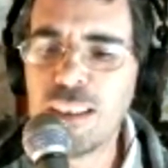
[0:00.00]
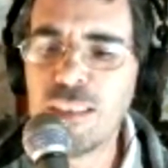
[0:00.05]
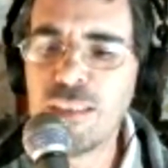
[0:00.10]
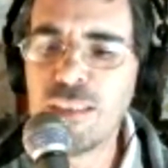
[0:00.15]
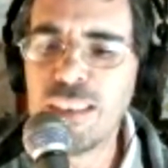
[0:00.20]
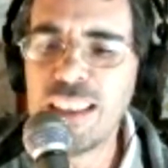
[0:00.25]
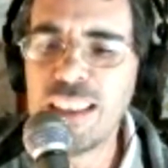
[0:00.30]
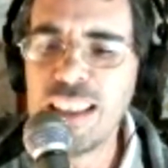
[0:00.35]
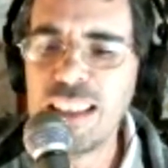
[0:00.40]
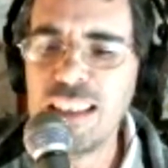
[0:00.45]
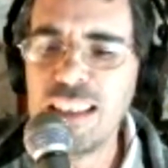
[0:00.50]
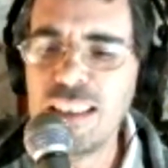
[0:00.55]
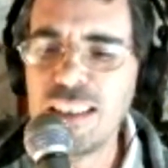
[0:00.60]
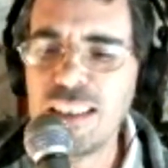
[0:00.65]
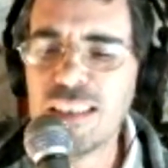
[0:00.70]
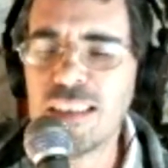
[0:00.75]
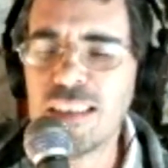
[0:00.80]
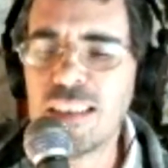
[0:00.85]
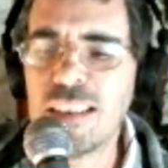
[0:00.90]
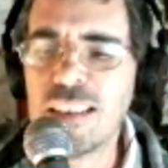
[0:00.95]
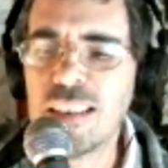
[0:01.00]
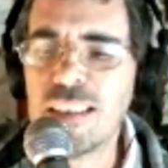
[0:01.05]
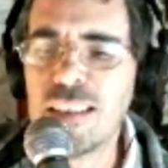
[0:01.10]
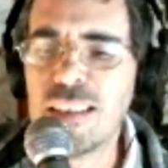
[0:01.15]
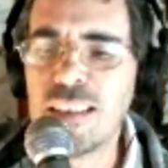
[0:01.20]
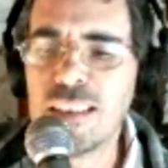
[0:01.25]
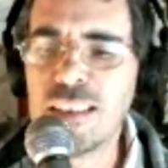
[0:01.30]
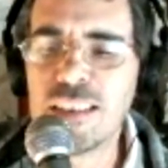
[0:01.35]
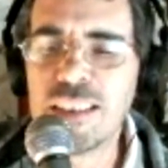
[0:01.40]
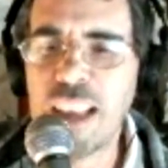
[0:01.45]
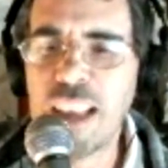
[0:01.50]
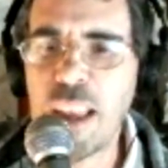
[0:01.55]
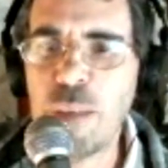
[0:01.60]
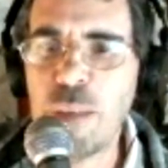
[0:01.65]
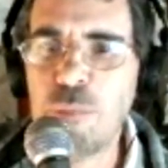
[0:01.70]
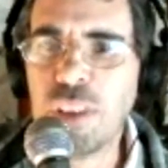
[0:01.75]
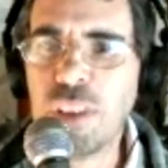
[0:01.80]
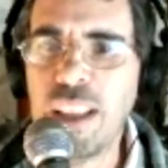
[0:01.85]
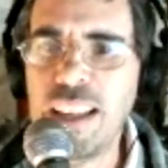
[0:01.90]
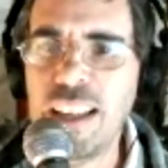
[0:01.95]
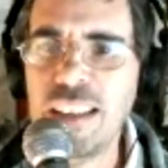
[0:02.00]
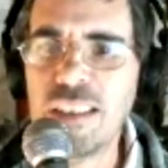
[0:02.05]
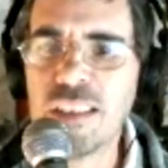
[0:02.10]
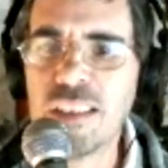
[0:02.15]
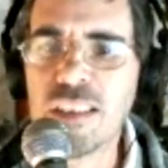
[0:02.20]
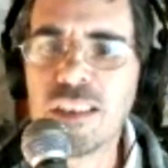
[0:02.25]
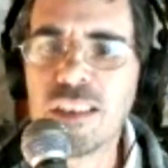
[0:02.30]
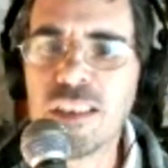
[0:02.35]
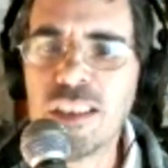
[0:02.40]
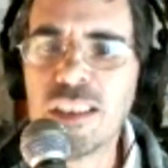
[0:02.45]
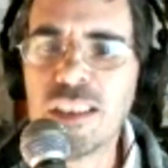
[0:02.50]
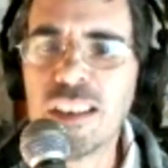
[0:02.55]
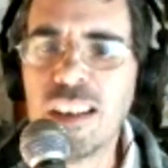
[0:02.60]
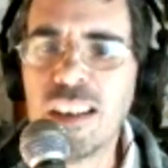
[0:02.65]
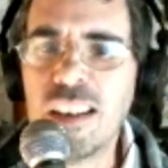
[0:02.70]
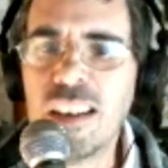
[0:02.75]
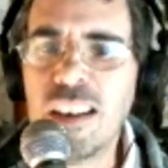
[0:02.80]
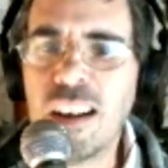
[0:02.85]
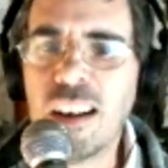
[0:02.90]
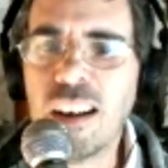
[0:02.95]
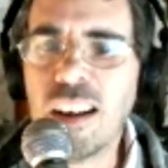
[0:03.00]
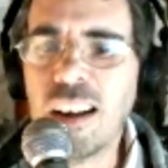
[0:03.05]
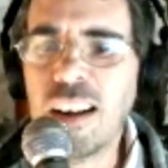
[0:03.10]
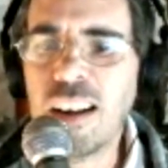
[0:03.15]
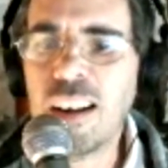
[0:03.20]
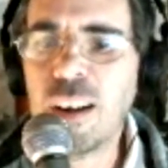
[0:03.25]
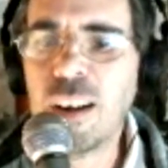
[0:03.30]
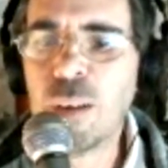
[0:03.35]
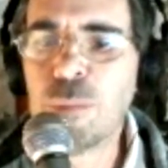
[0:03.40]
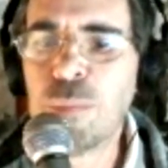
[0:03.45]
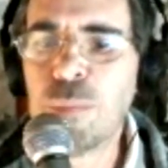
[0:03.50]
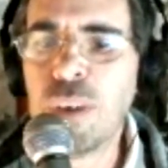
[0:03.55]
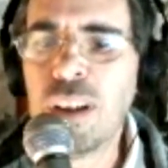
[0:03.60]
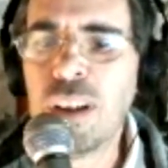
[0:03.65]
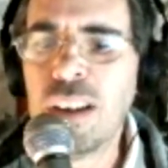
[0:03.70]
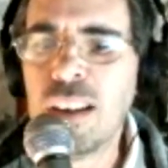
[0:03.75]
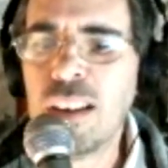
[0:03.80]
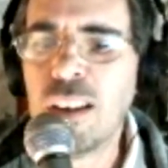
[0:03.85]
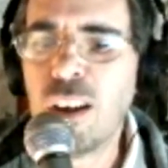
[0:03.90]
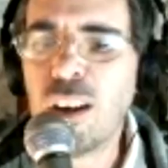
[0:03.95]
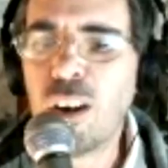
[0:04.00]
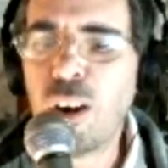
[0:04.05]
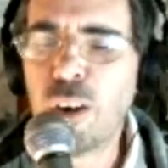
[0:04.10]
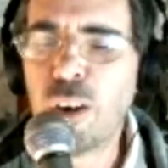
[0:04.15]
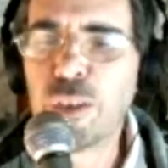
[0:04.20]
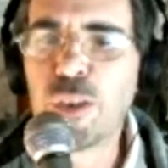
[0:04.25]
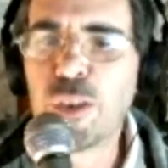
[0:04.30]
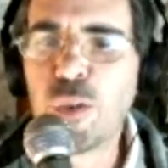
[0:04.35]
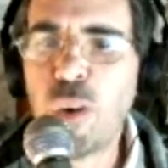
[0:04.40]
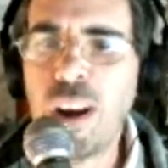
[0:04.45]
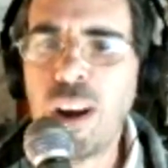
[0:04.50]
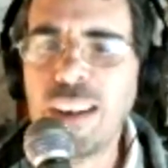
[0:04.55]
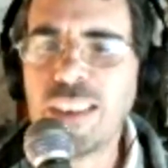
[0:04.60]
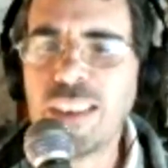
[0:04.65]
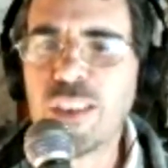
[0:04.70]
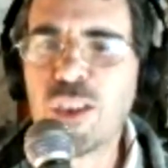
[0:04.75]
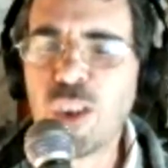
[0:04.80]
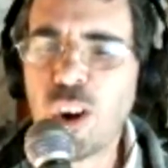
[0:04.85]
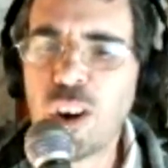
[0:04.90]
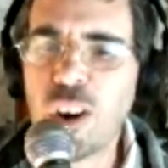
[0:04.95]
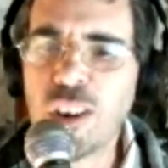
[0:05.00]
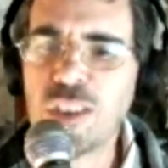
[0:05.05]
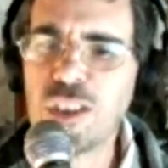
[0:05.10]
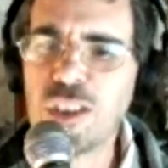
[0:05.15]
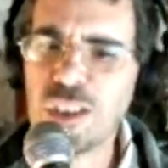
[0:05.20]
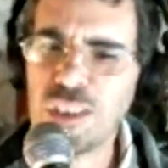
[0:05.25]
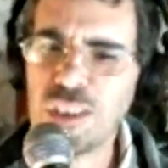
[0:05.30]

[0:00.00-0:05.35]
these same places um, are trying to charge